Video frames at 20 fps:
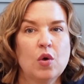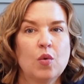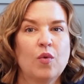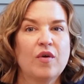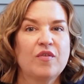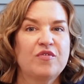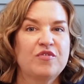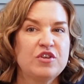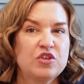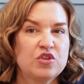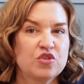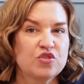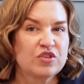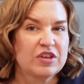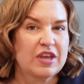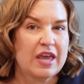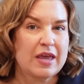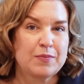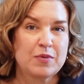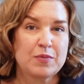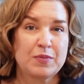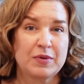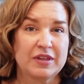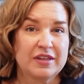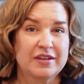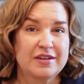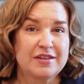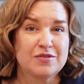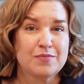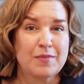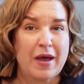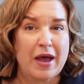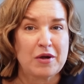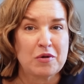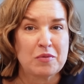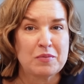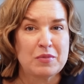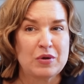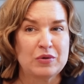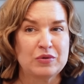what features and capabilities
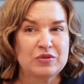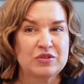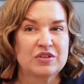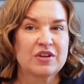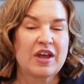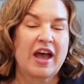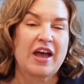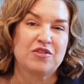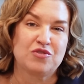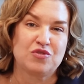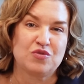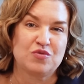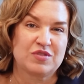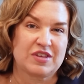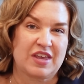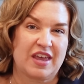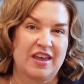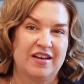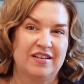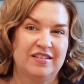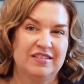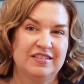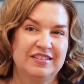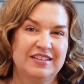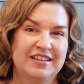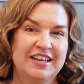matter most as you scale.